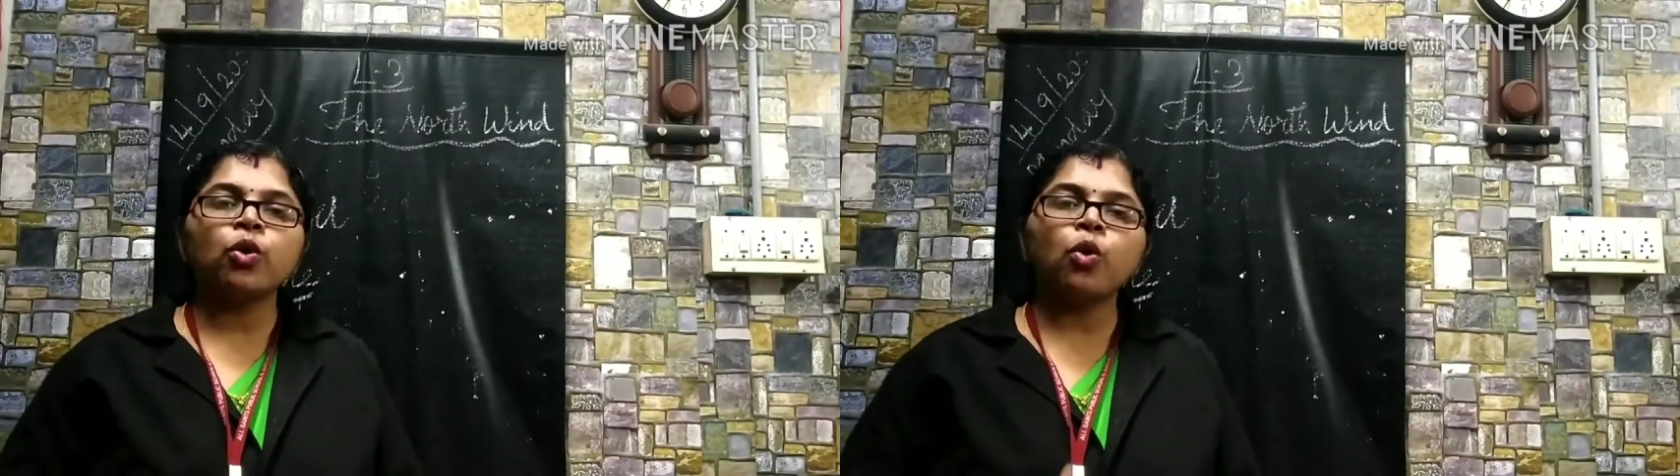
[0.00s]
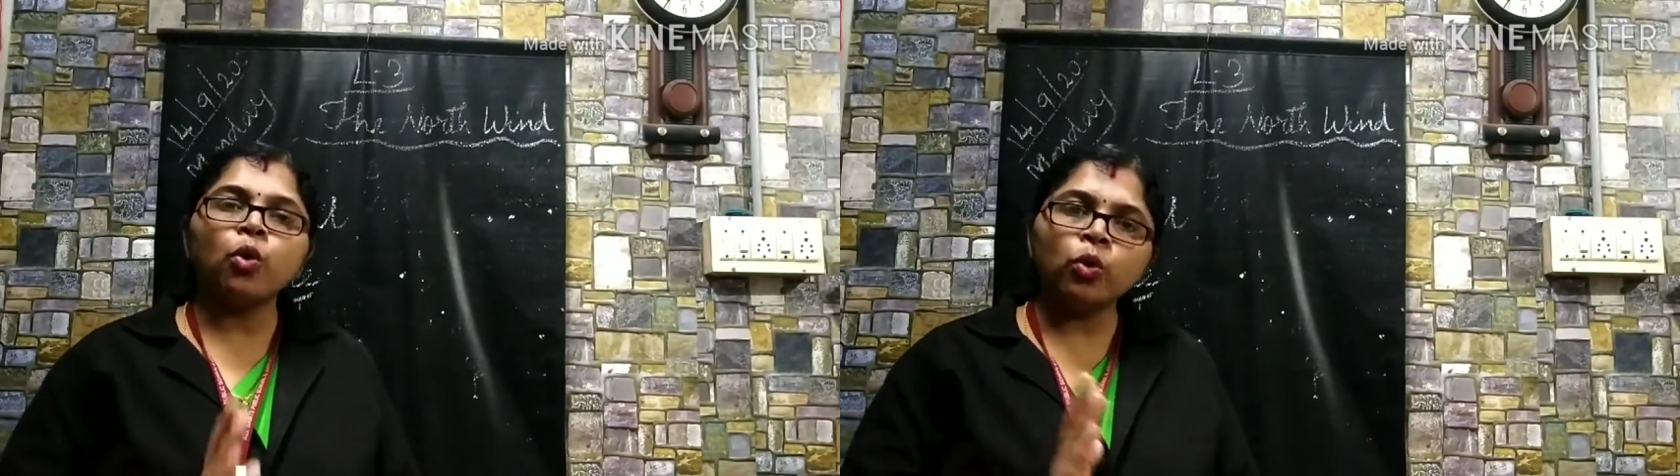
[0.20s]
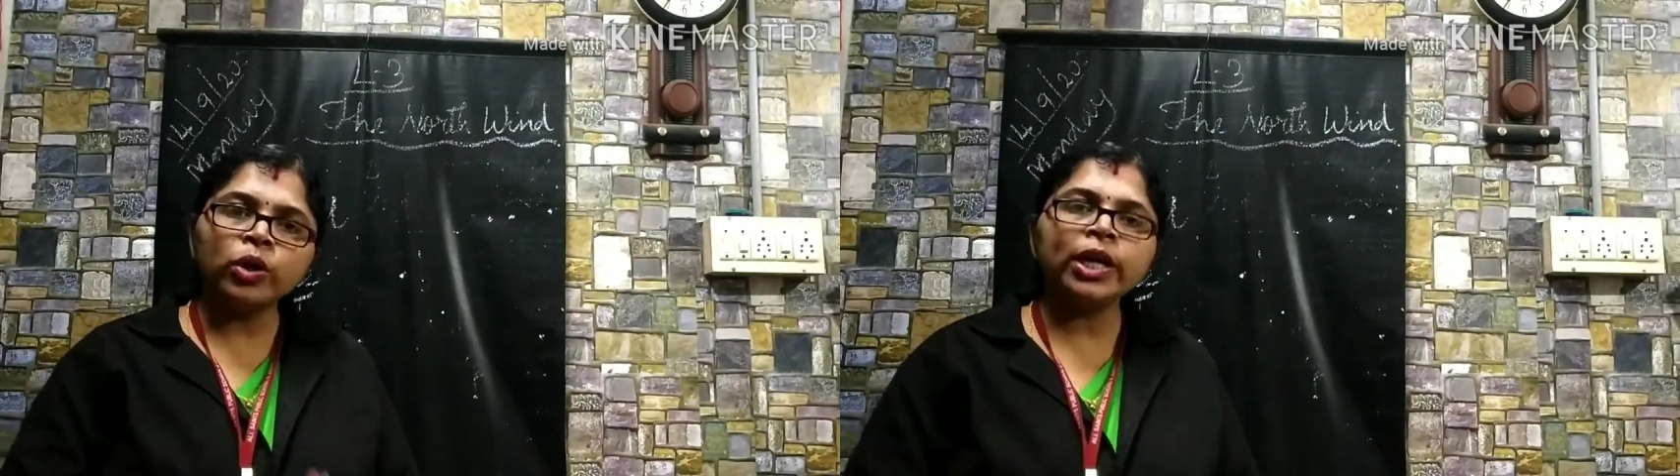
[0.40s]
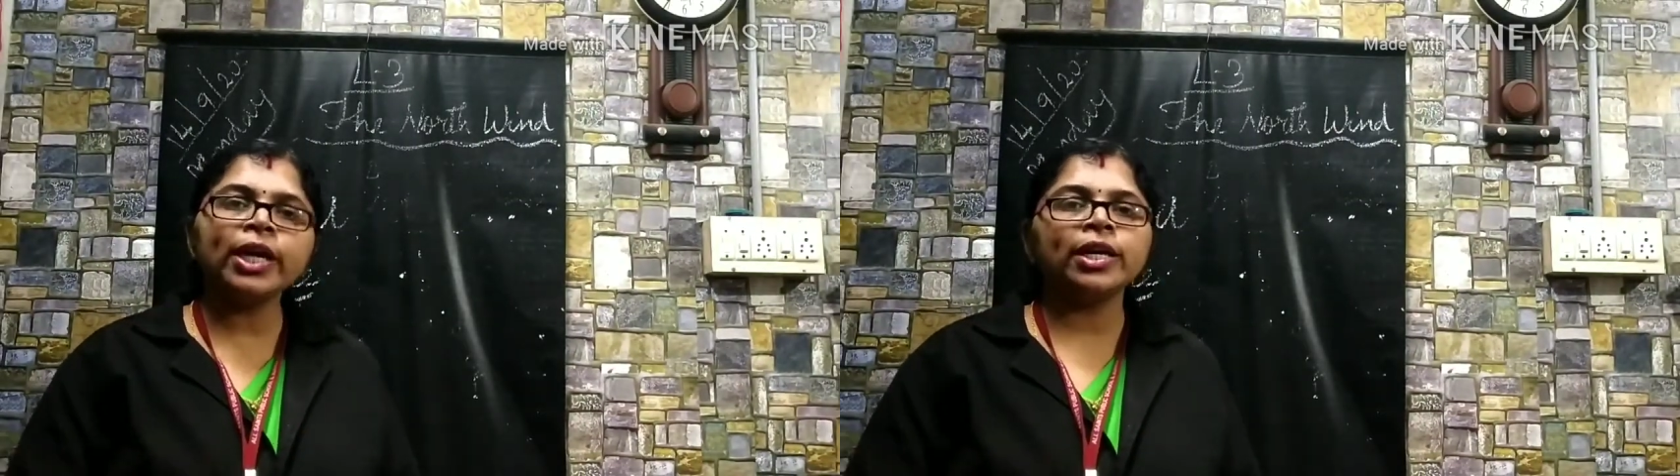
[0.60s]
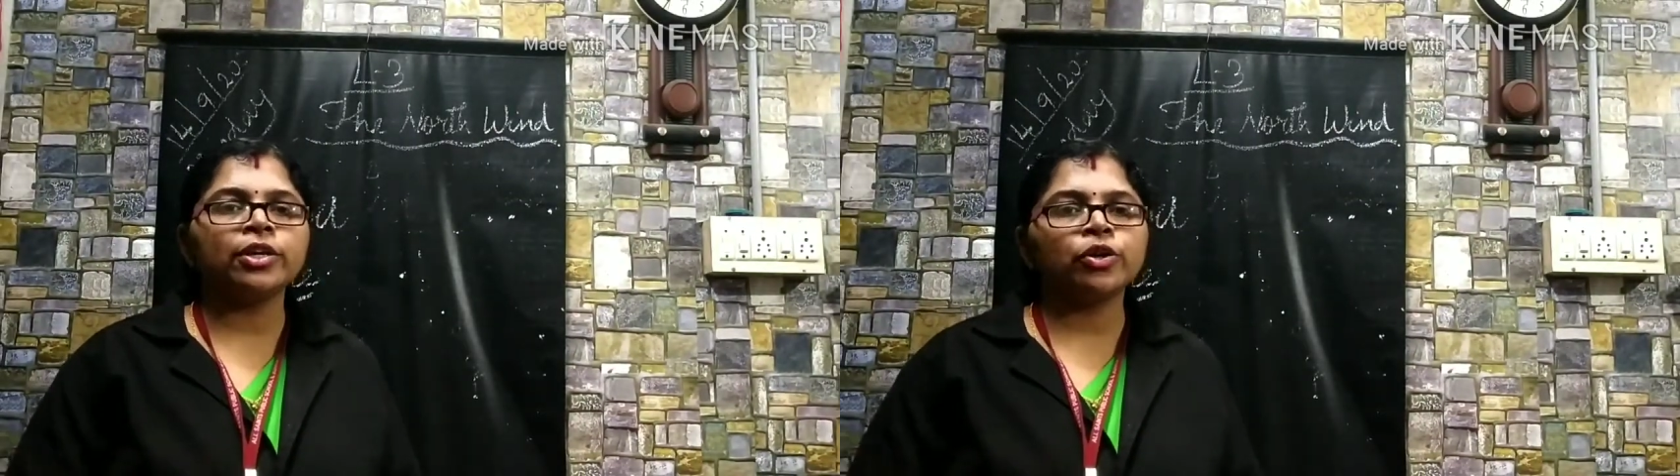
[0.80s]

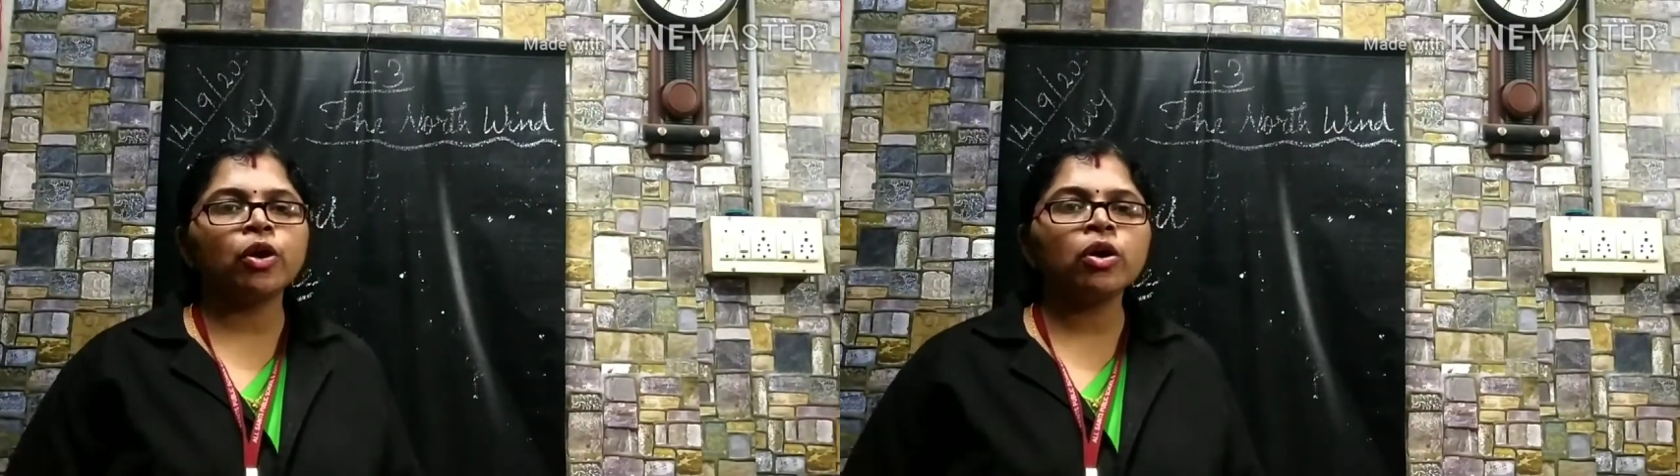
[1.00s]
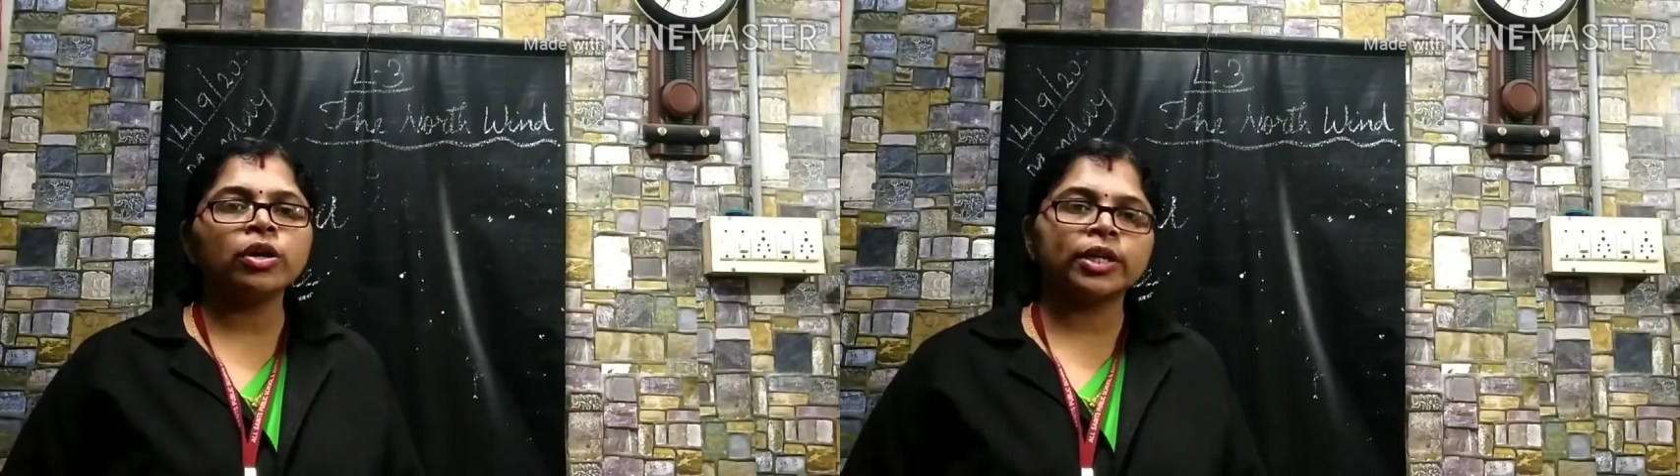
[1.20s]
only in your